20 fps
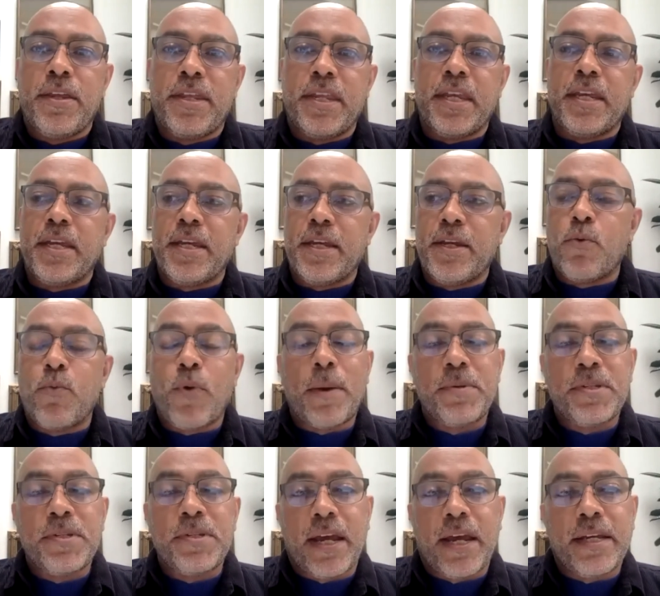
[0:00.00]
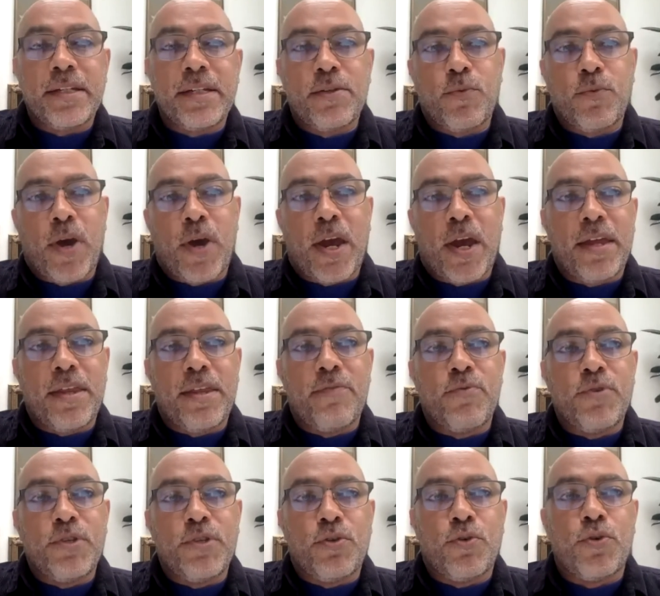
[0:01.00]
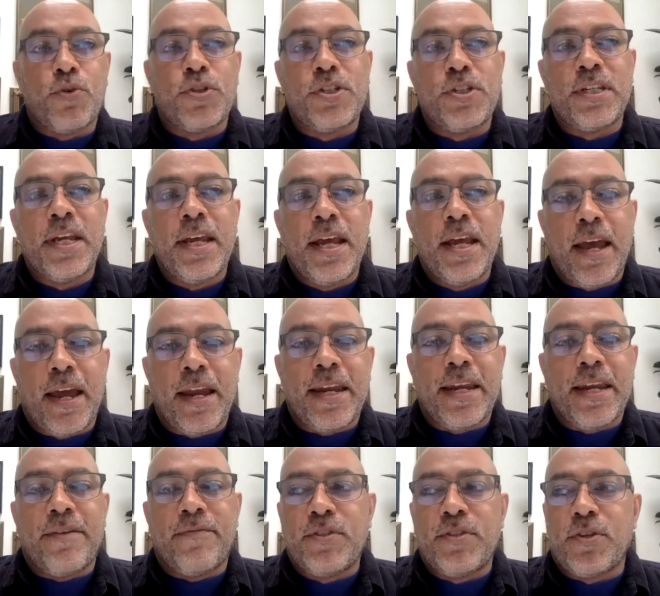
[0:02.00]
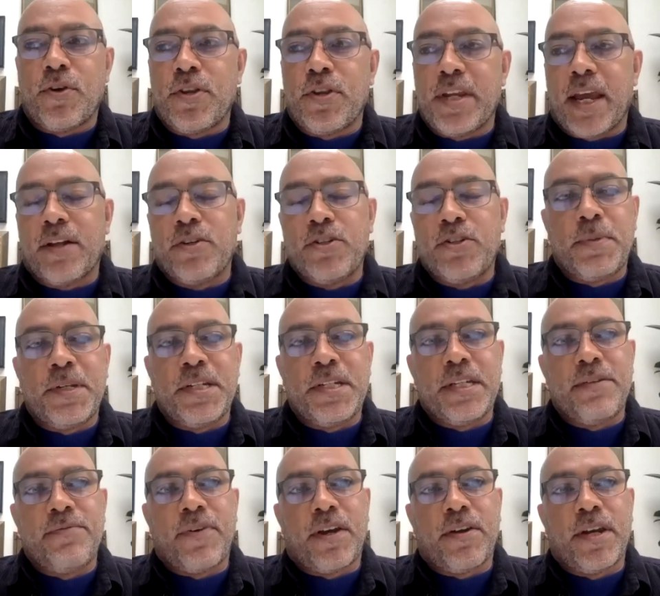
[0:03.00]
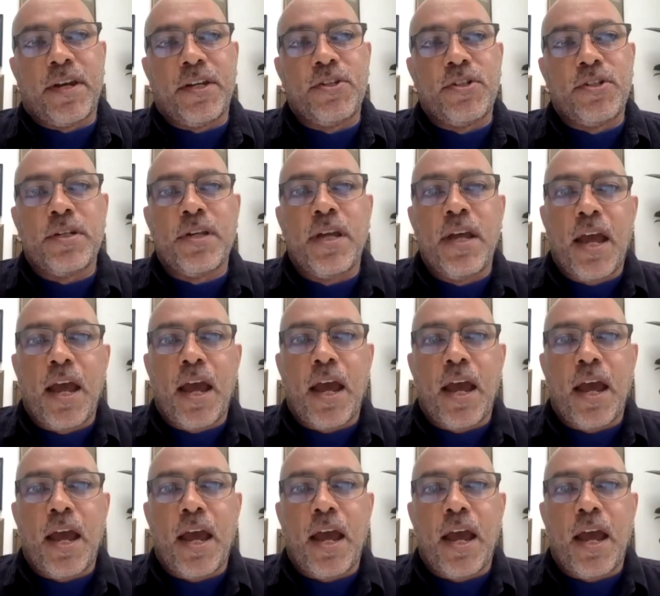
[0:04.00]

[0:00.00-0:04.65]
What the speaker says: the website where the resource lives, on the LGBT Foundation